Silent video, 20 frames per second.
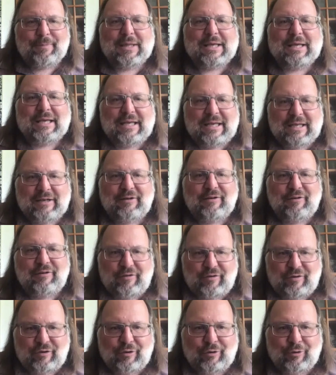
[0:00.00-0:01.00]

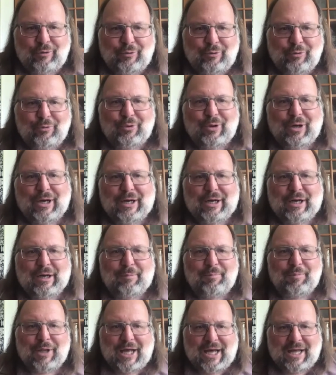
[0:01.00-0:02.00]
into
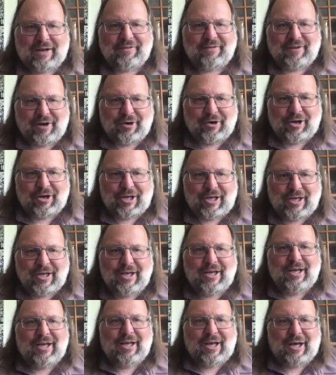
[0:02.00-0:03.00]
Planetary,
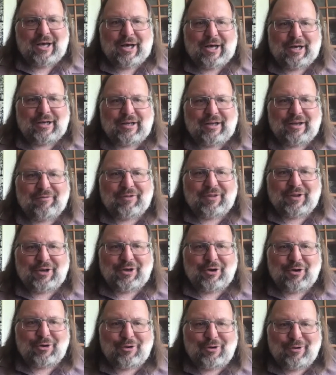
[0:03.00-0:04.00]
given that
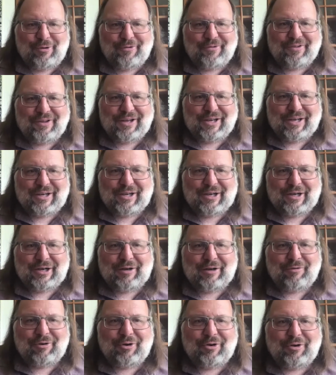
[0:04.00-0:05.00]
you're using a
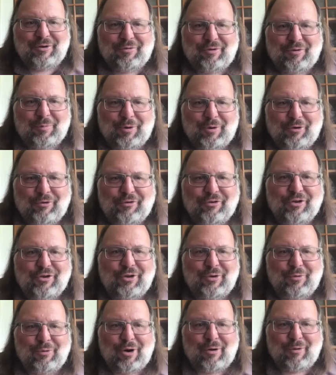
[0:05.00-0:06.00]
very different approach to
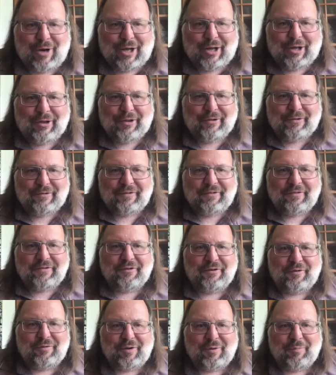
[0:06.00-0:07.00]
URLs and
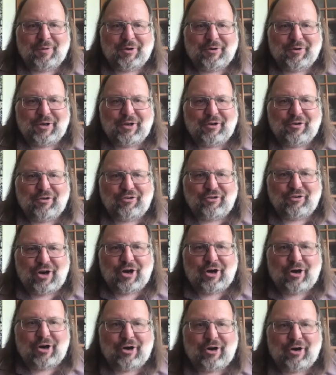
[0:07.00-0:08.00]
sort of the ability to
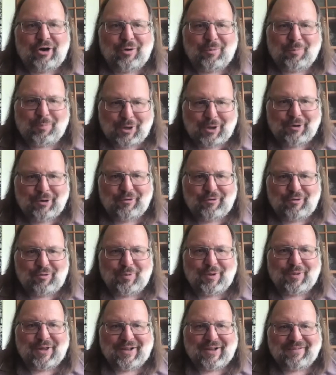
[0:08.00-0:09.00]
share posts.
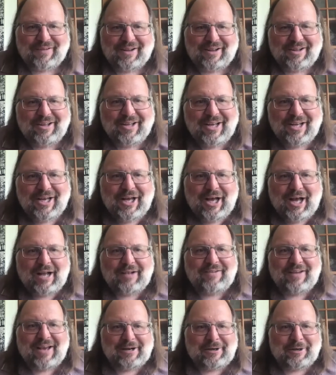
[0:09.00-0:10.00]
But that's a
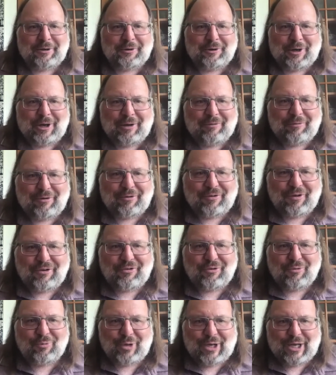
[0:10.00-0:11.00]
technical
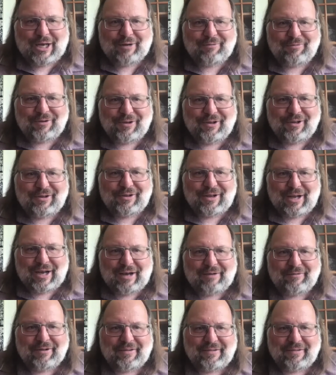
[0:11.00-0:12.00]
conversation we have to
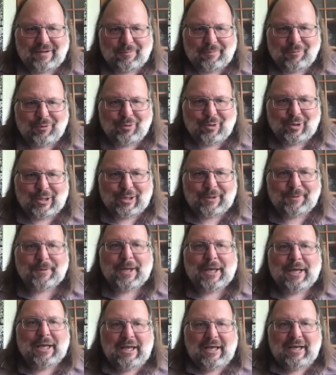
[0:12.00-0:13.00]
have at some point.
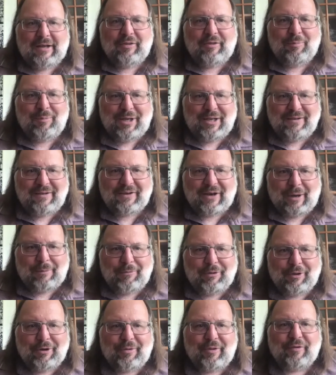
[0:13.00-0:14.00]
In the meantime,
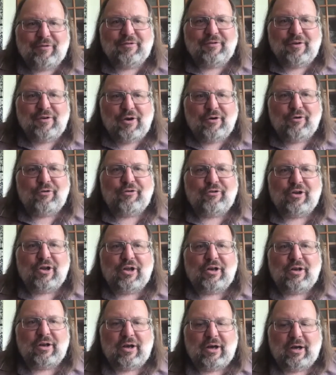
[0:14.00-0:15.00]
though, this
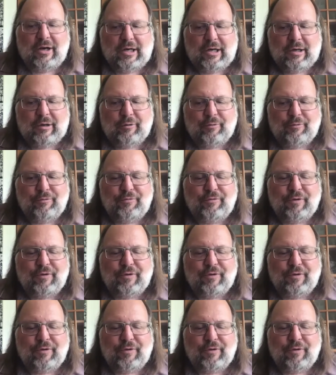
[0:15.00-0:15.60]
notion of